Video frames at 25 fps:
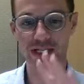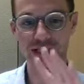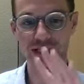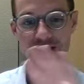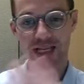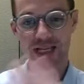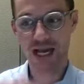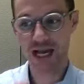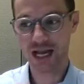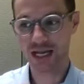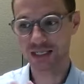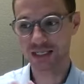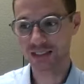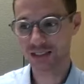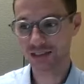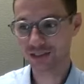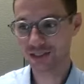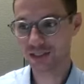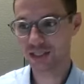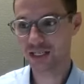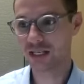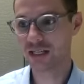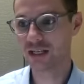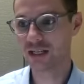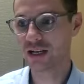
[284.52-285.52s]
tie-ins
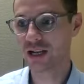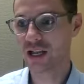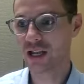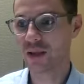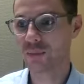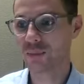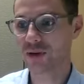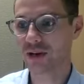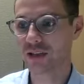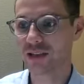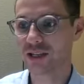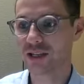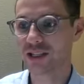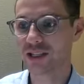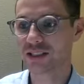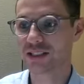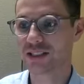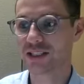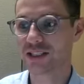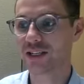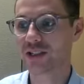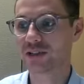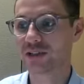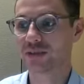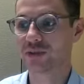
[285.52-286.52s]
there, but I think it's
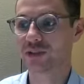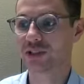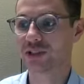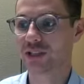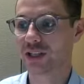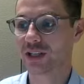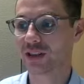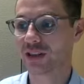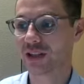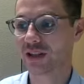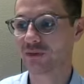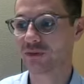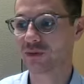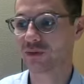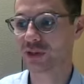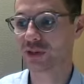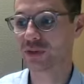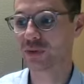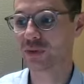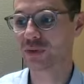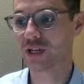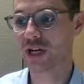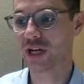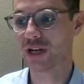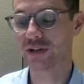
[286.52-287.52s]
an interesting thing for
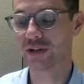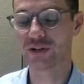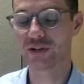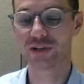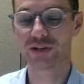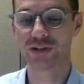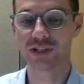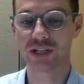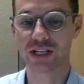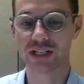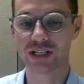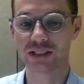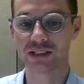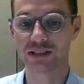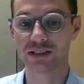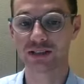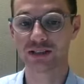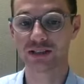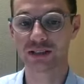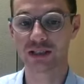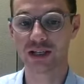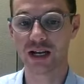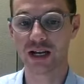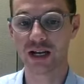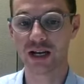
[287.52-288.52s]
you to
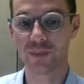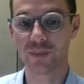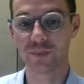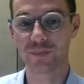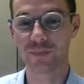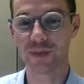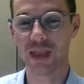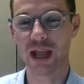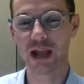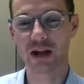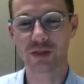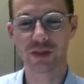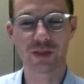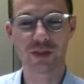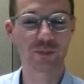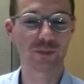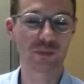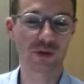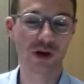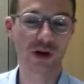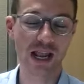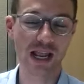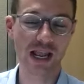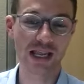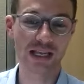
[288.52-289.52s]
understand how the
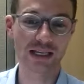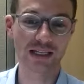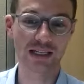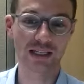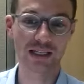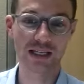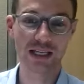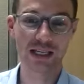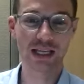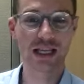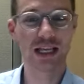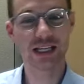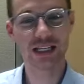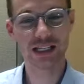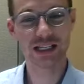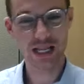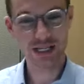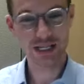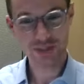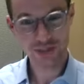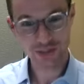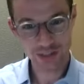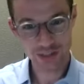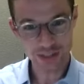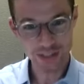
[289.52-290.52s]
brain
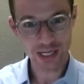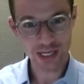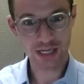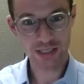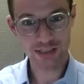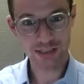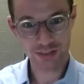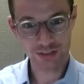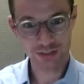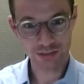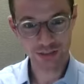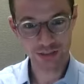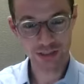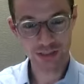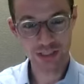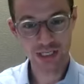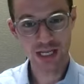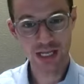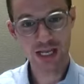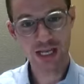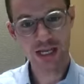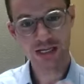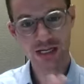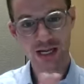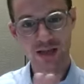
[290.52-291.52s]
engages in cognition,
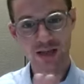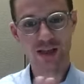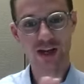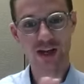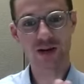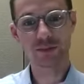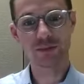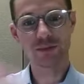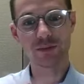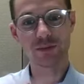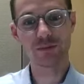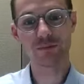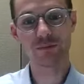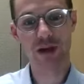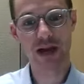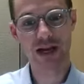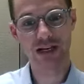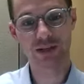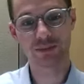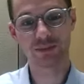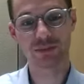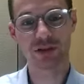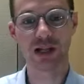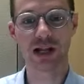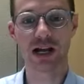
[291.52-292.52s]
and how that might
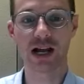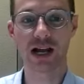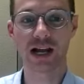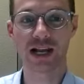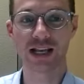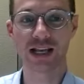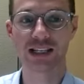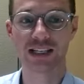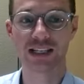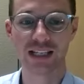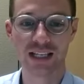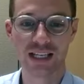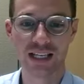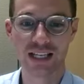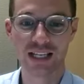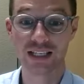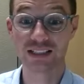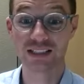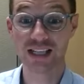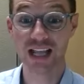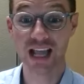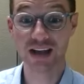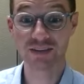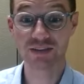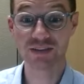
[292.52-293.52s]
apply in
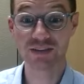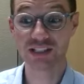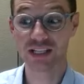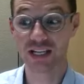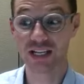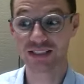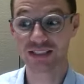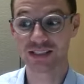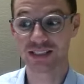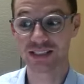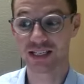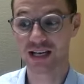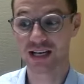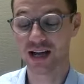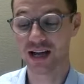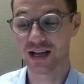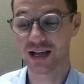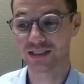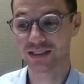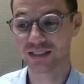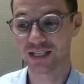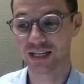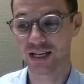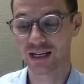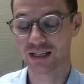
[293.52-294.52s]
an advertising
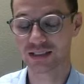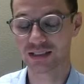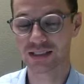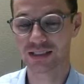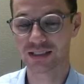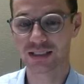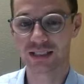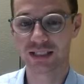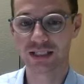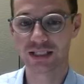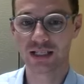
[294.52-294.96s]
context.